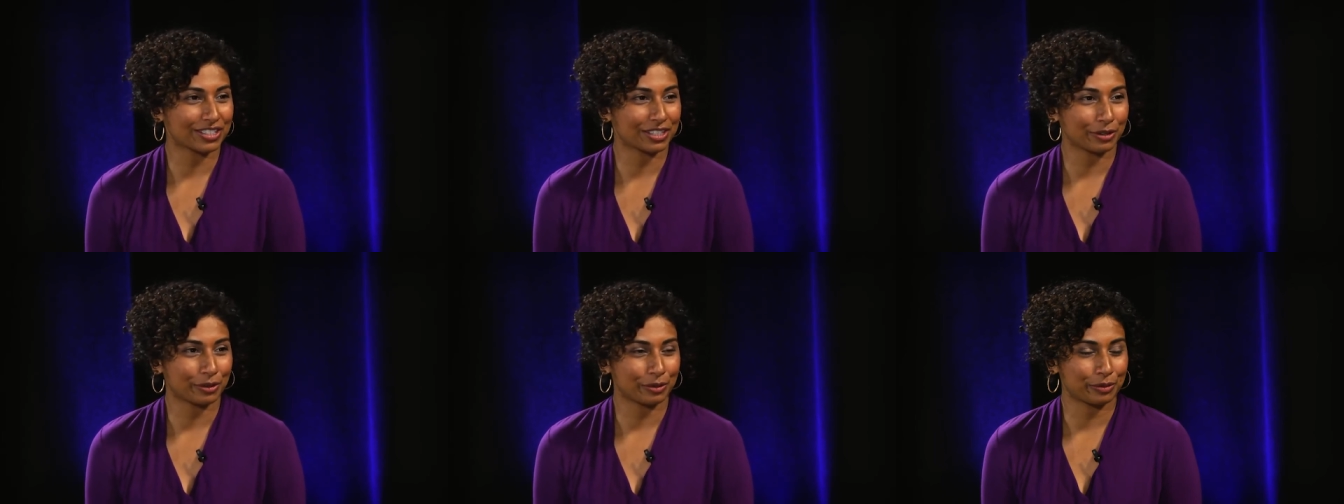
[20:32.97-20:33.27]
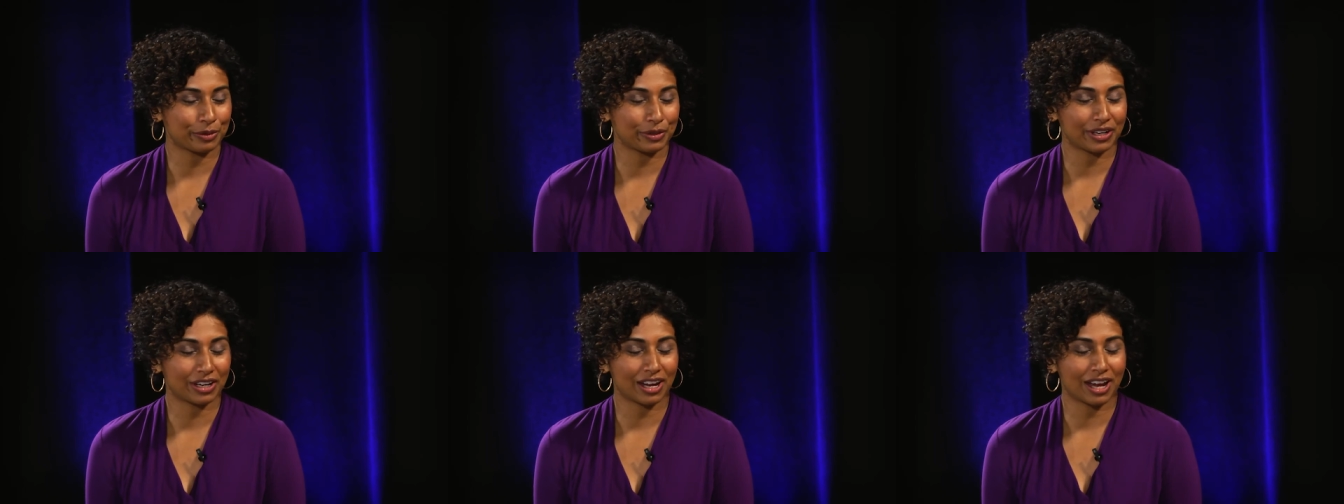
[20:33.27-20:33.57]

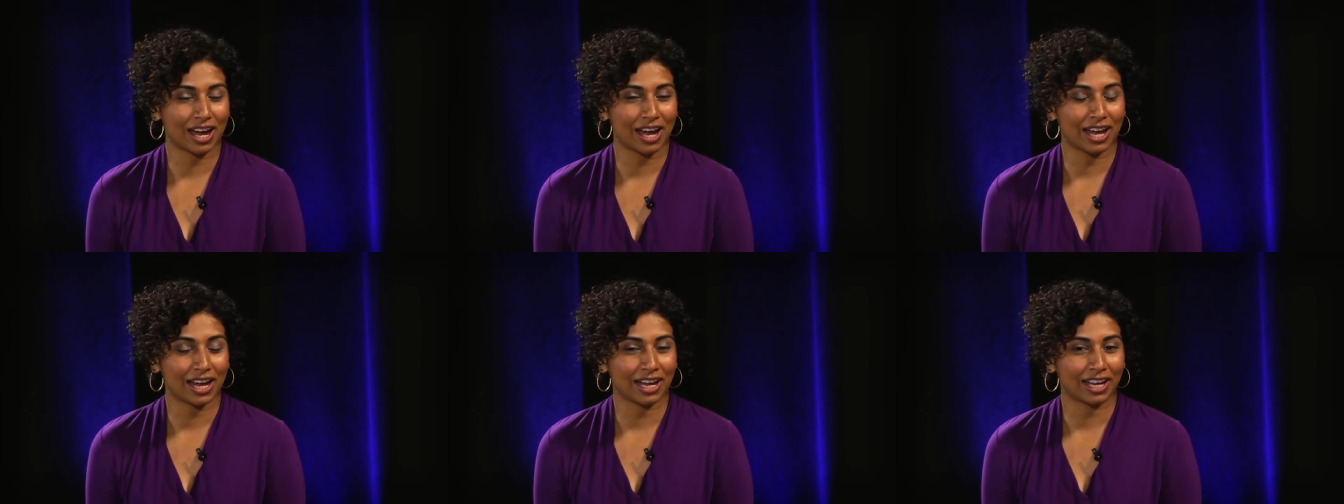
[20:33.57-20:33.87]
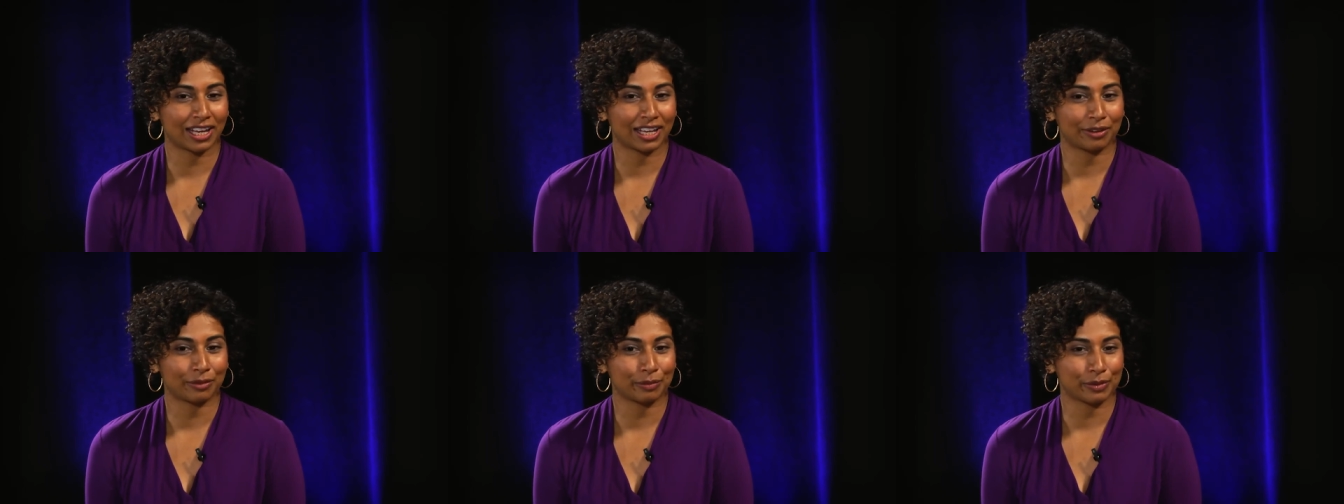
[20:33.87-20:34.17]
So
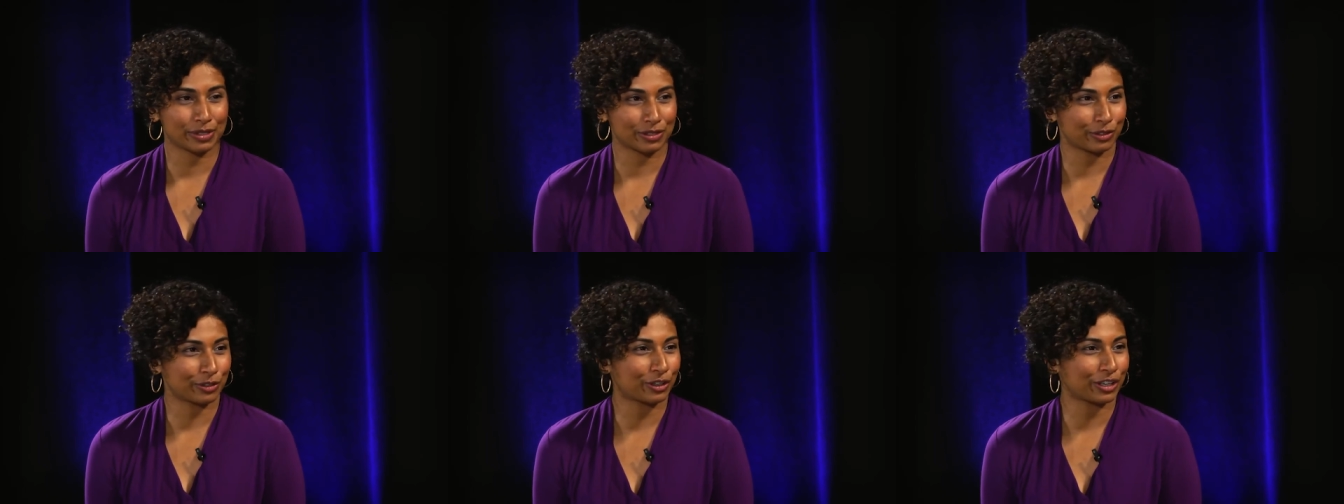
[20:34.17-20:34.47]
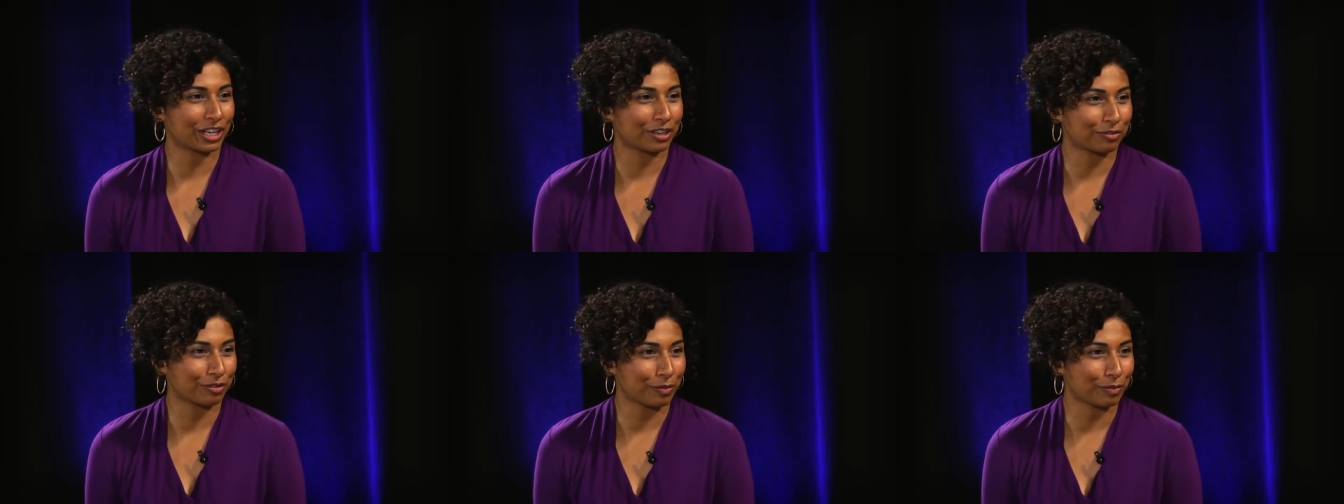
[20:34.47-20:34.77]
I was
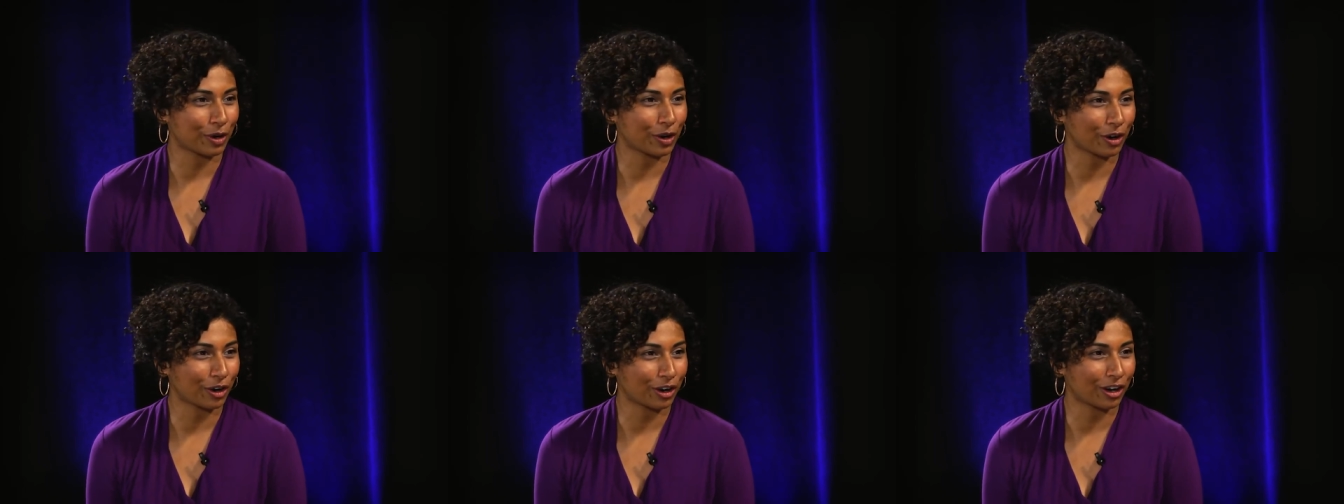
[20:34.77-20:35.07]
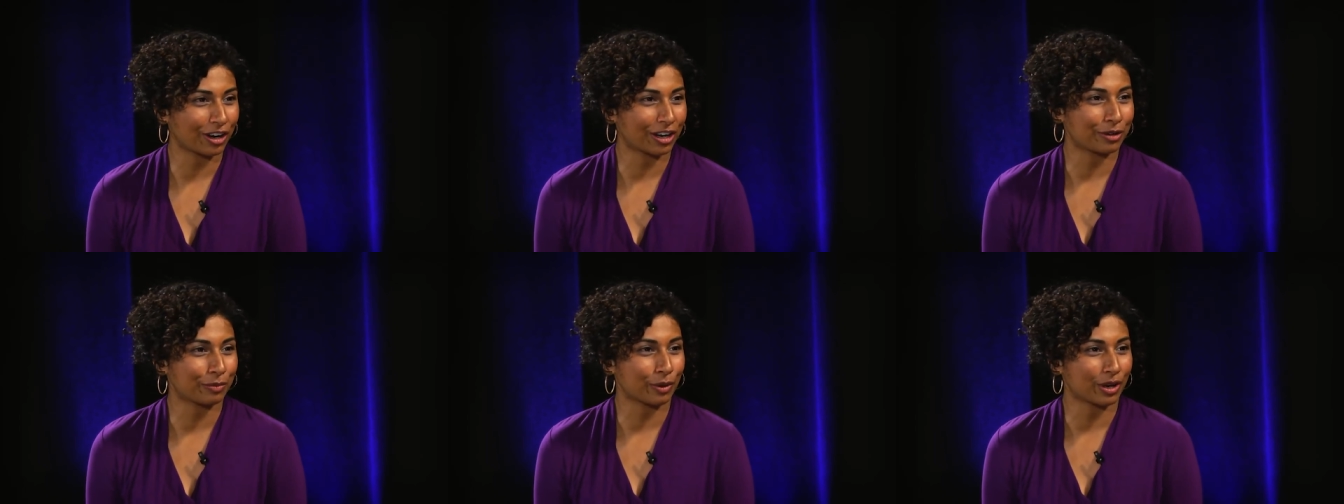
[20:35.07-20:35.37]
learning from
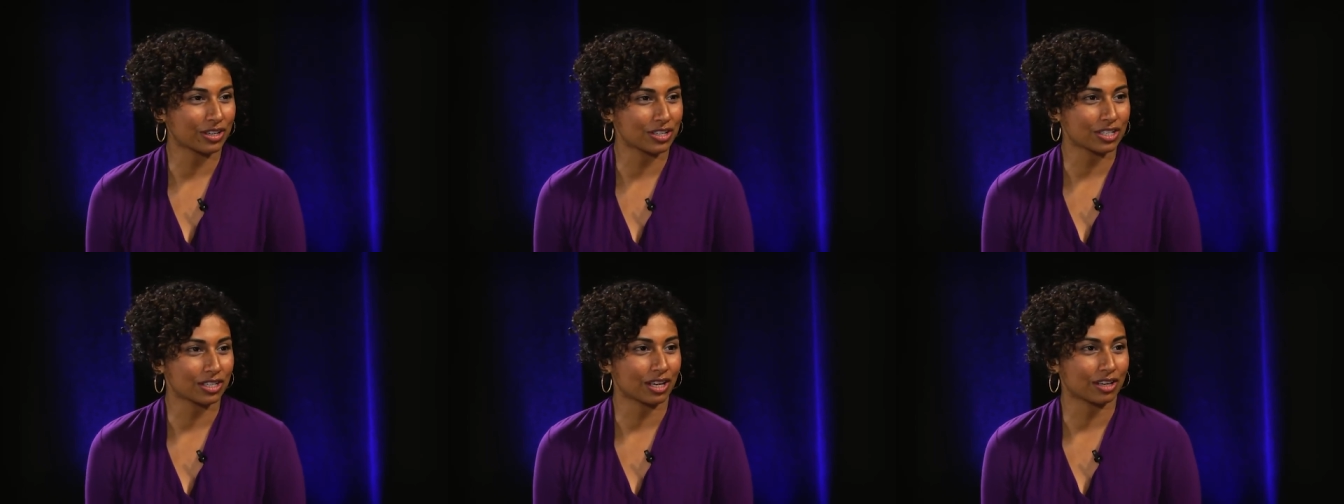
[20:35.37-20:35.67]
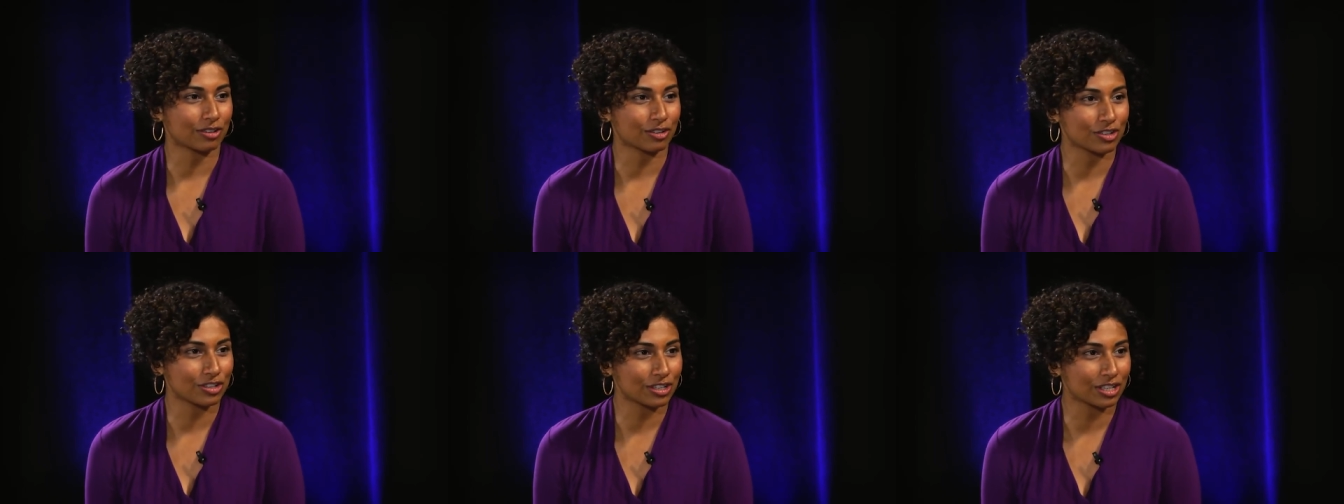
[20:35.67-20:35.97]
her and watching
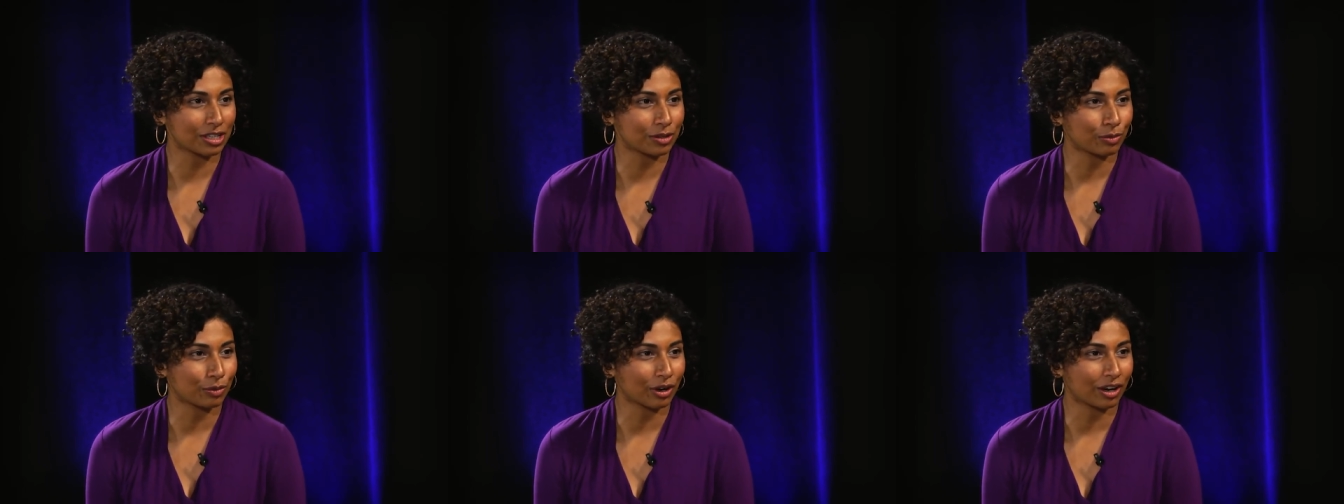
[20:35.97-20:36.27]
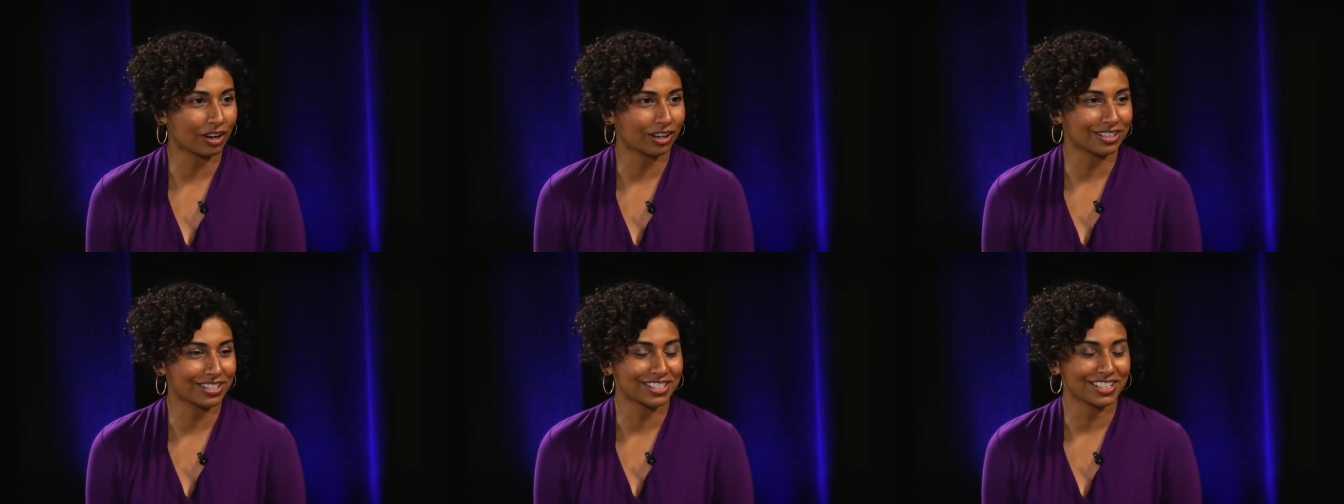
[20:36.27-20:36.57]
how she
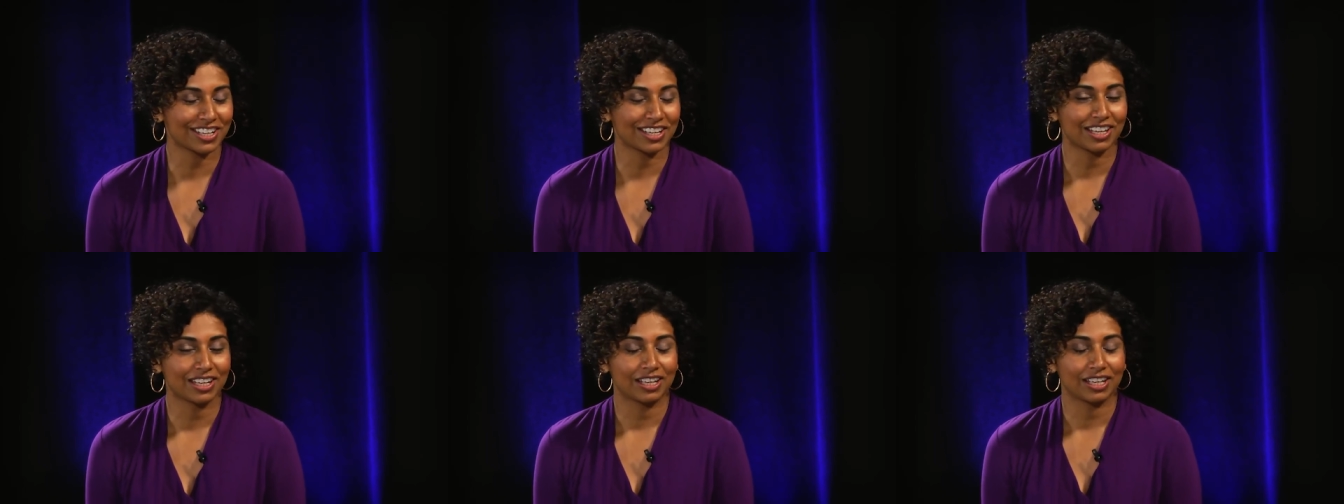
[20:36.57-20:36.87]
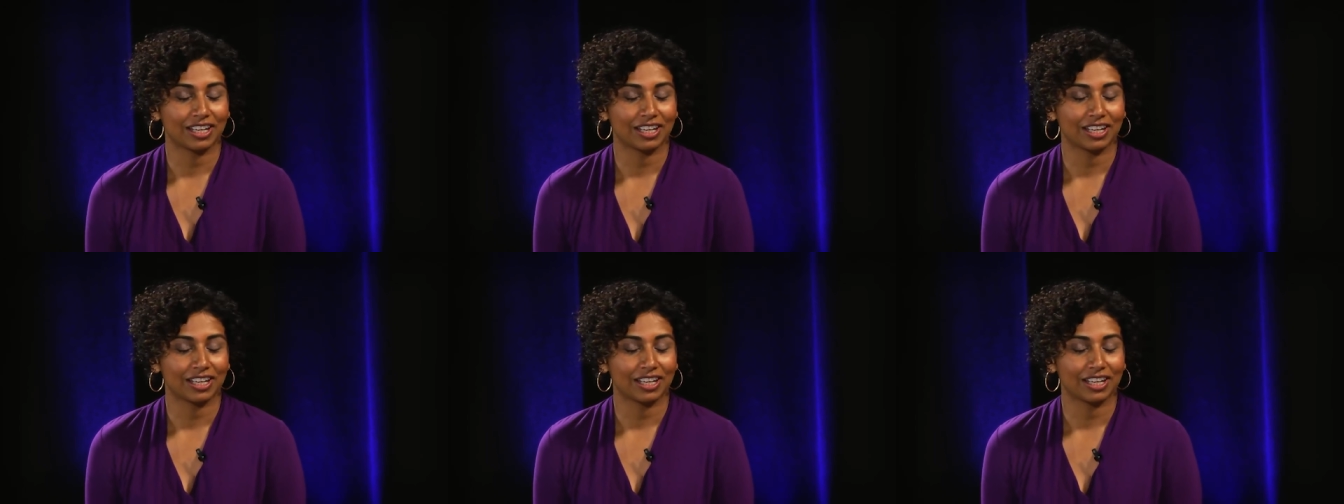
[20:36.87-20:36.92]
worked.